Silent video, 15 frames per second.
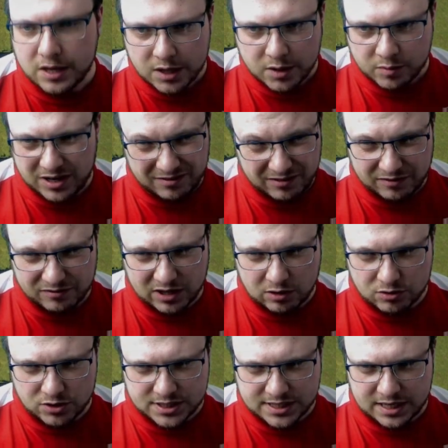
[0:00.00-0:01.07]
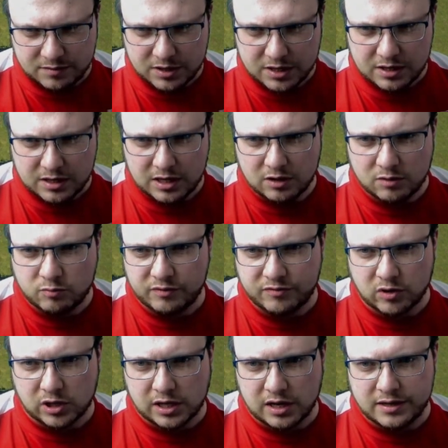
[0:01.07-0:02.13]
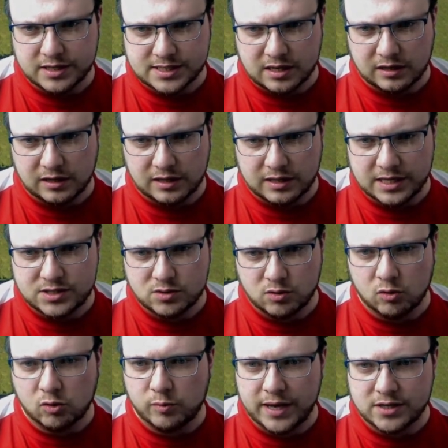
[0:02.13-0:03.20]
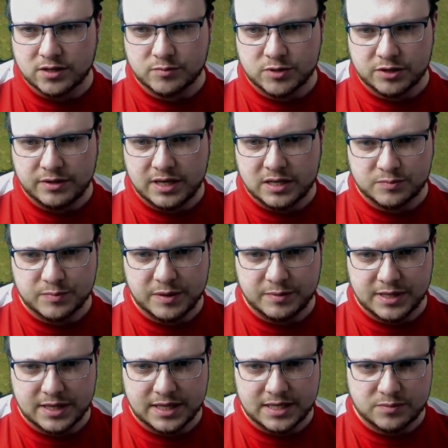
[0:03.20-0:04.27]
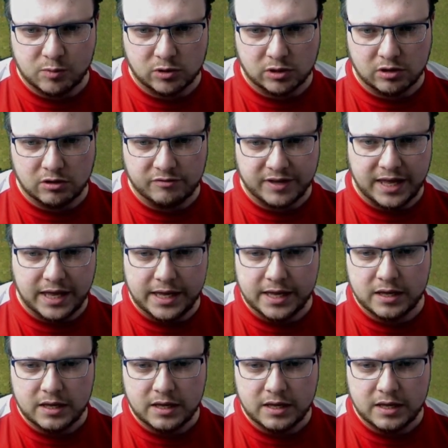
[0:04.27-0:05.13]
But even if they could see, you know, we've got a line of sight like this, all we end up doing is maybe this model over here